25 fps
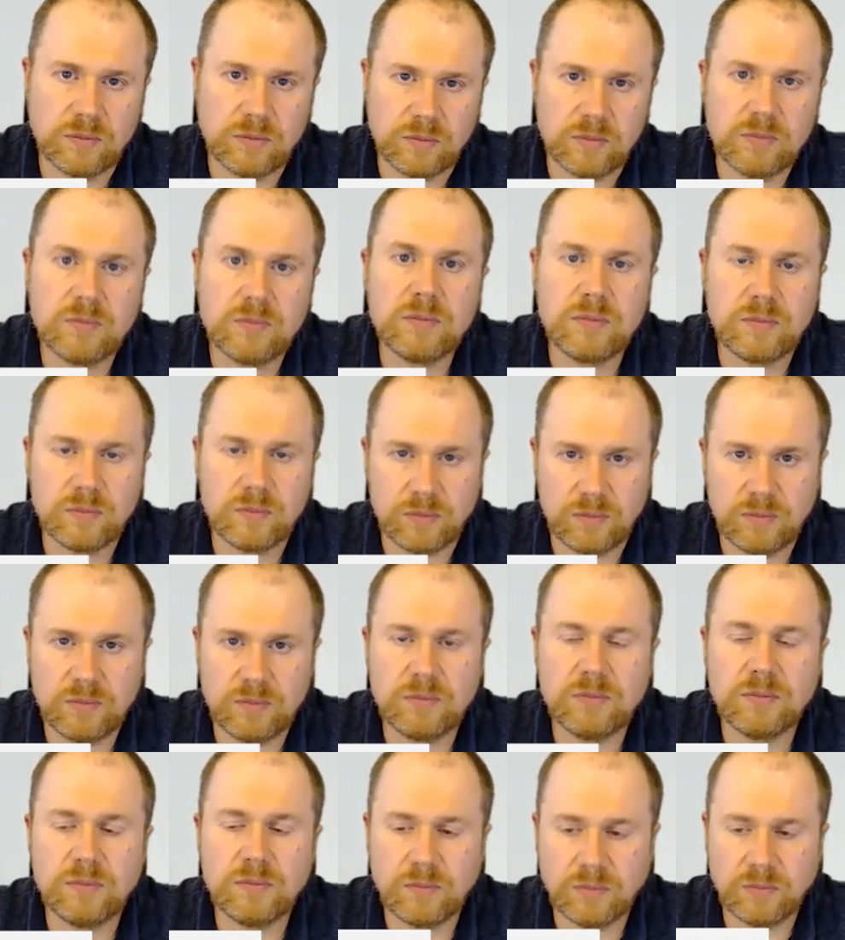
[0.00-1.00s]

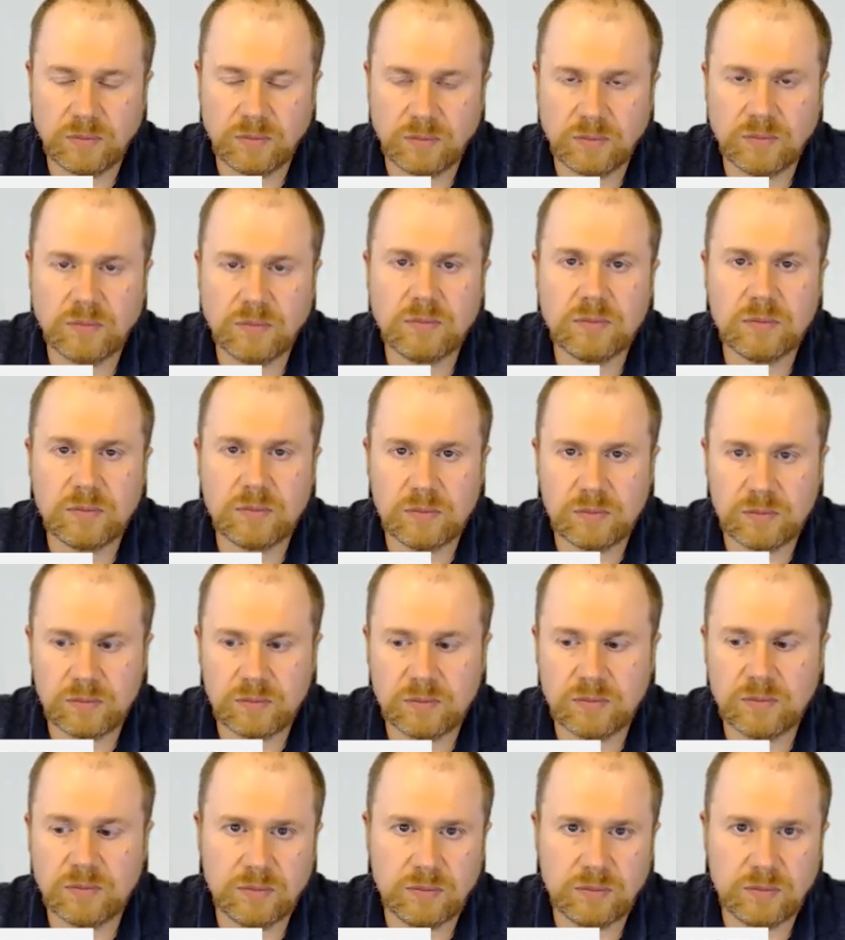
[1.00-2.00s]

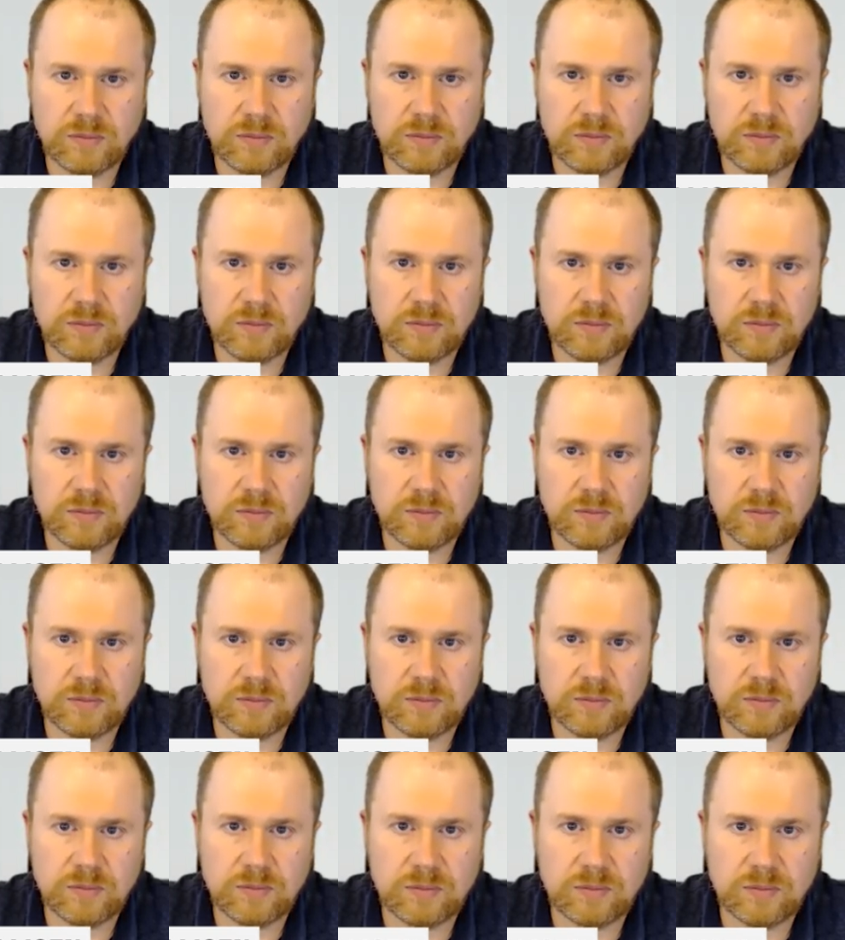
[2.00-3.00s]

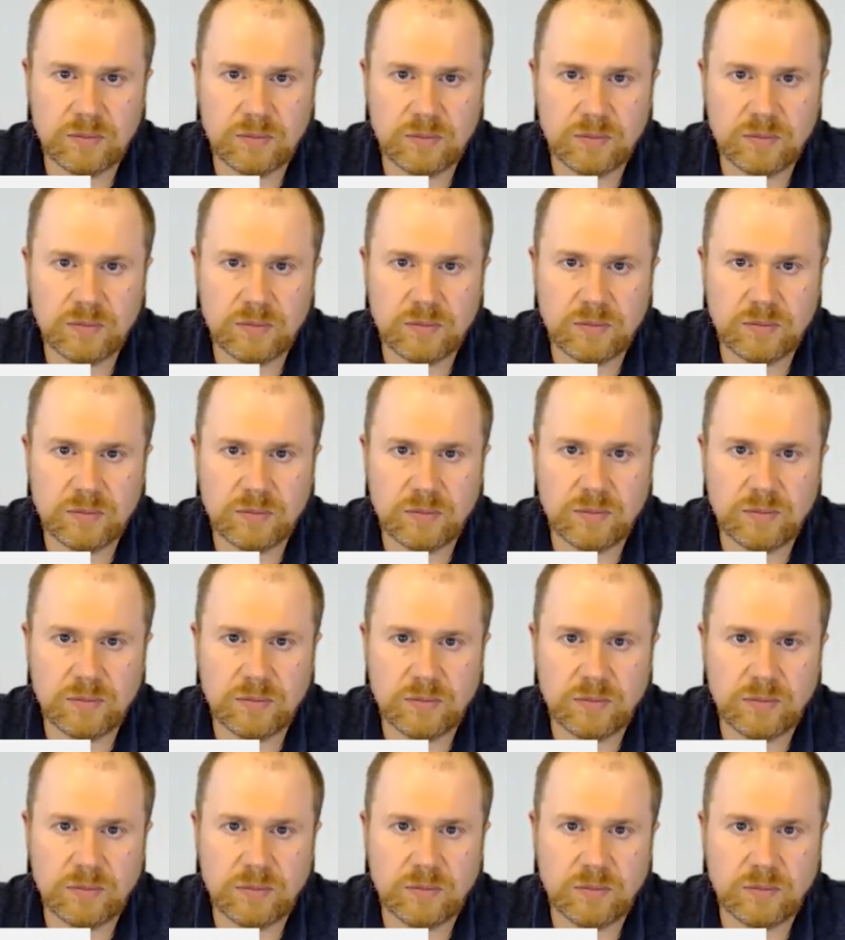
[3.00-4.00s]

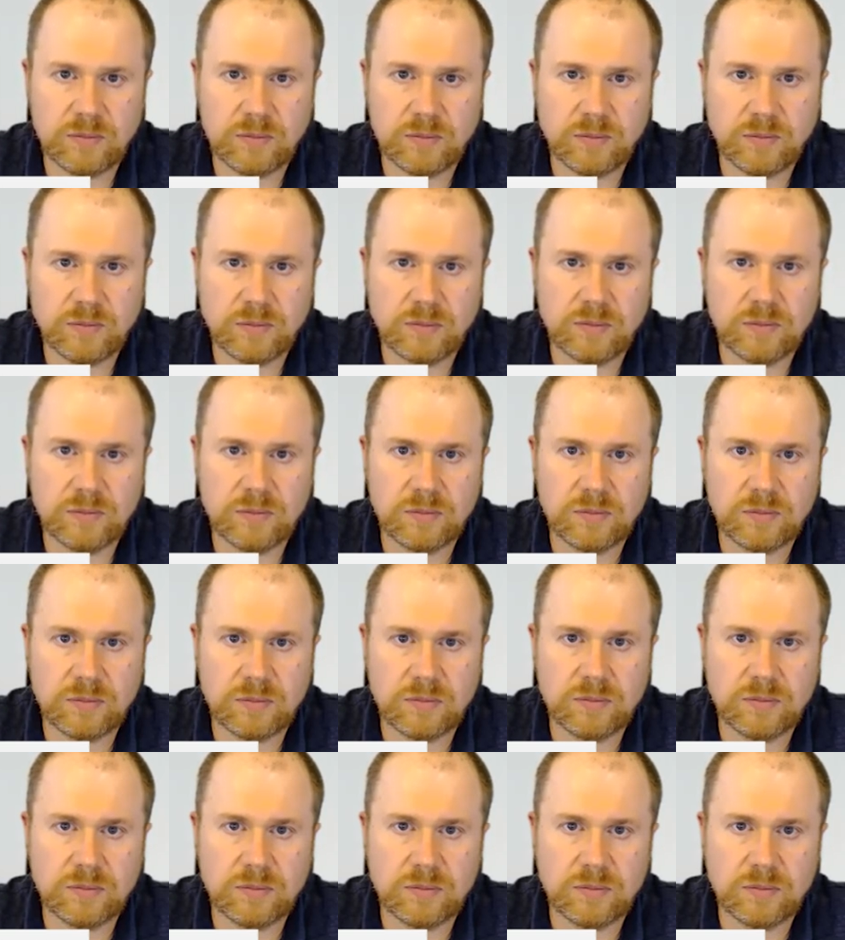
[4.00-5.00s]

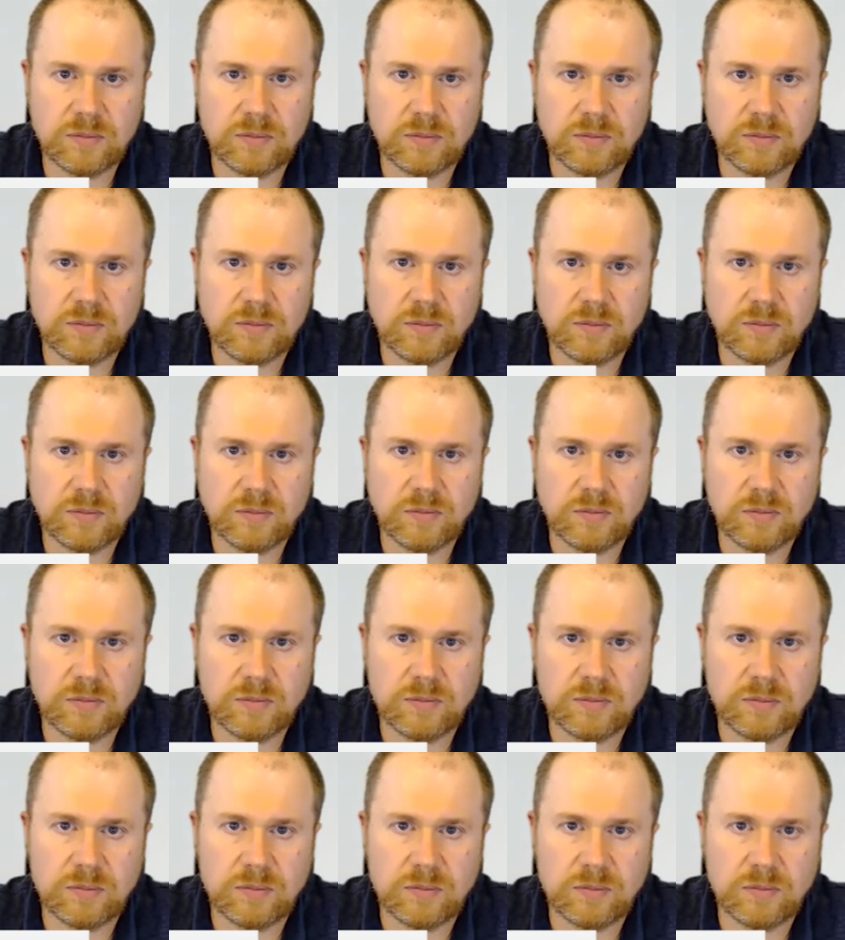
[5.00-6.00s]

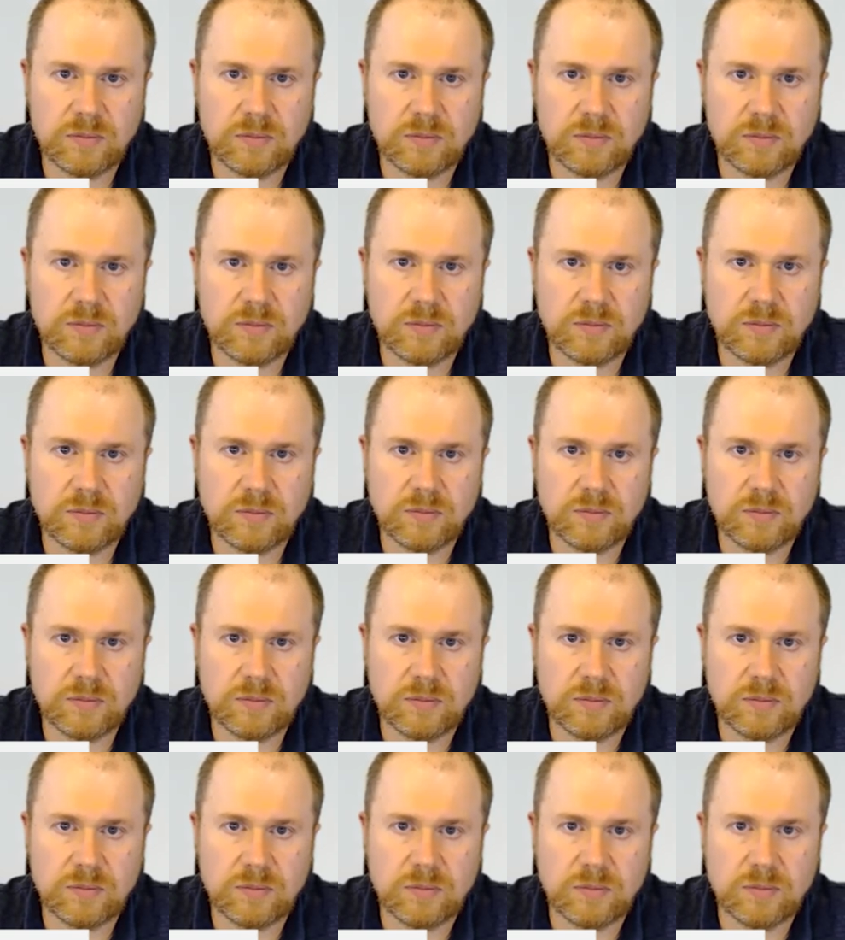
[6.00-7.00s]

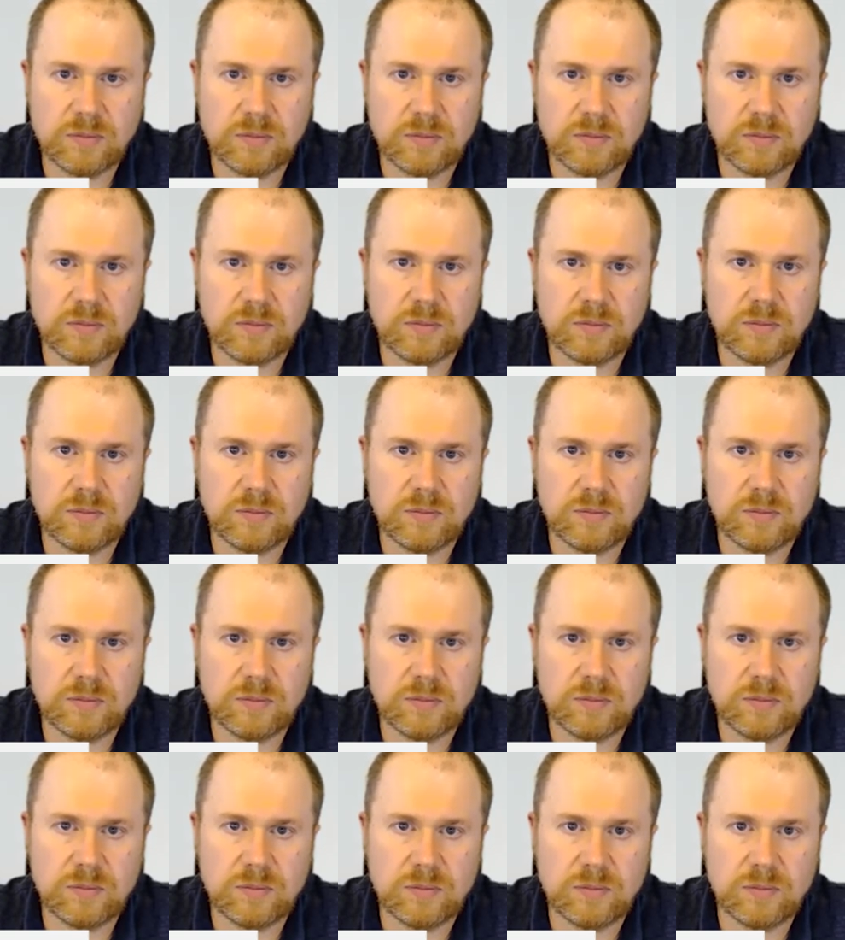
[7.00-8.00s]
(silent)